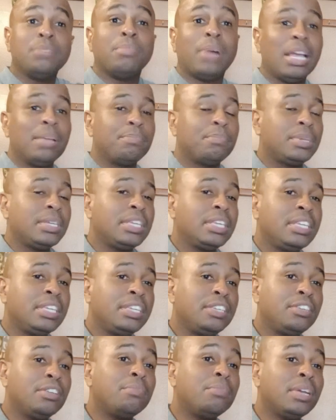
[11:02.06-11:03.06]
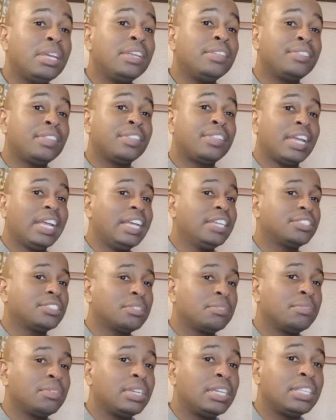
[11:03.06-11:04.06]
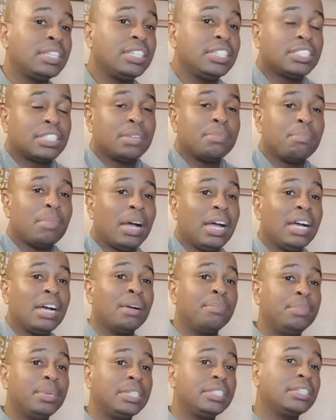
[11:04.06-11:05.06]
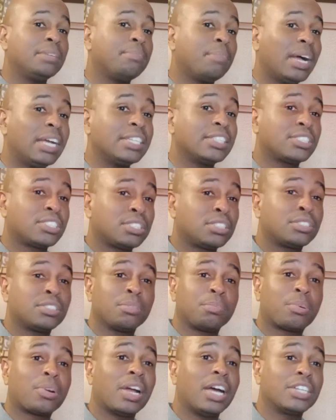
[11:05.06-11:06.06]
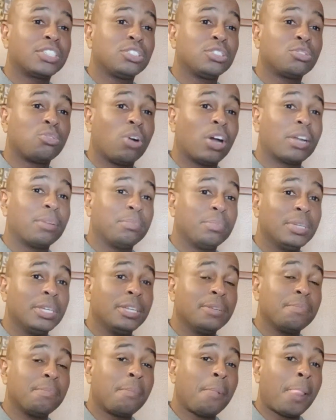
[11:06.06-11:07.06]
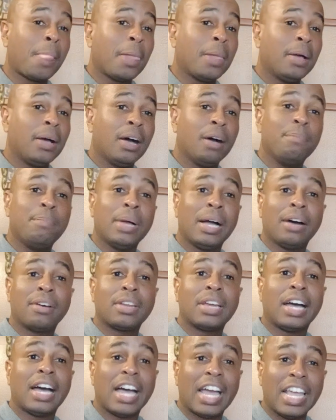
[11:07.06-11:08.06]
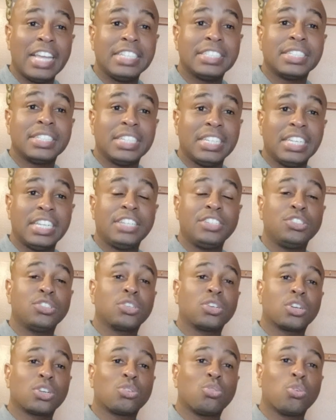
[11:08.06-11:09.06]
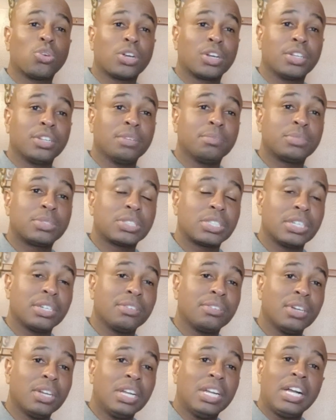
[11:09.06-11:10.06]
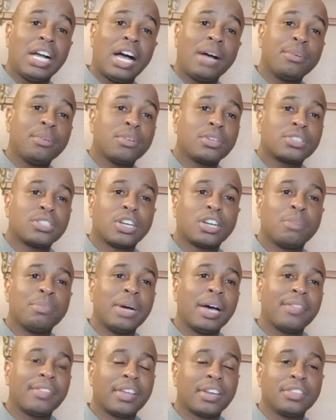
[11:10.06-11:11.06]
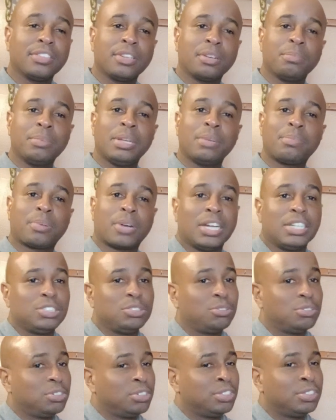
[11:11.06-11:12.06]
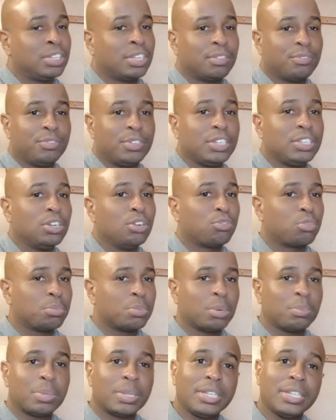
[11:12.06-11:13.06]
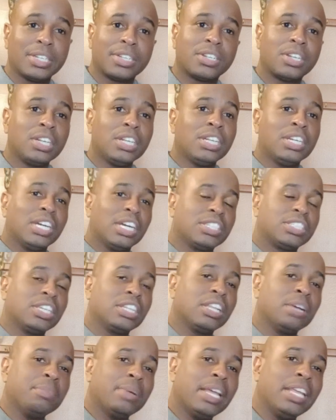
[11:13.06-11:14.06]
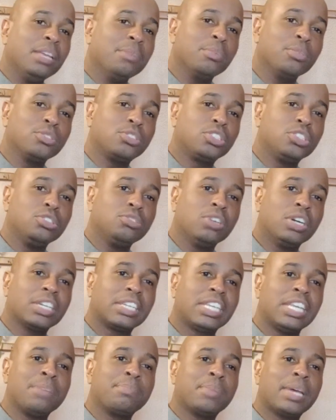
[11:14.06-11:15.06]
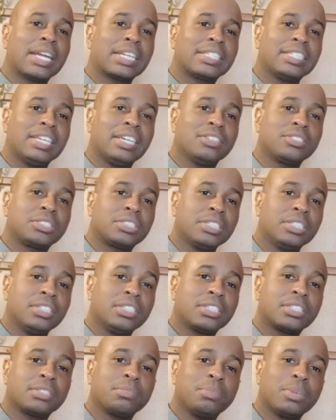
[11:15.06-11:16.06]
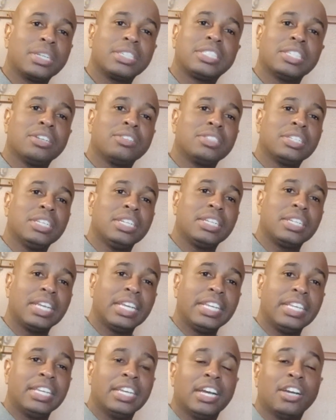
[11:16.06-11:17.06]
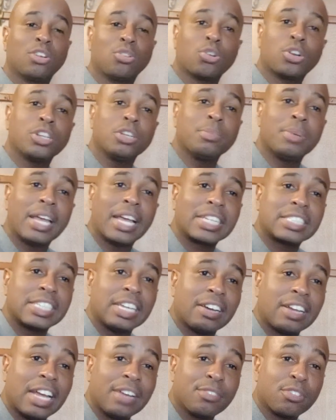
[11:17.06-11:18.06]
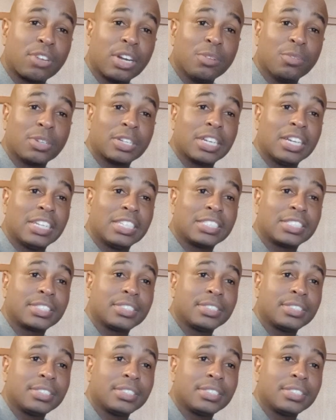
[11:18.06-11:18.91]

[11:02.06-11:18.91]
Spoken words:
might be, the answer, at least in my opinion, might surprise you quite a bit about height in your aquarium. So I want to talk about that a little bit, probably do another video from up here until I'm able to get back downstairs. But until then, hey, Aquarium Hacks out. Have a great one, guys.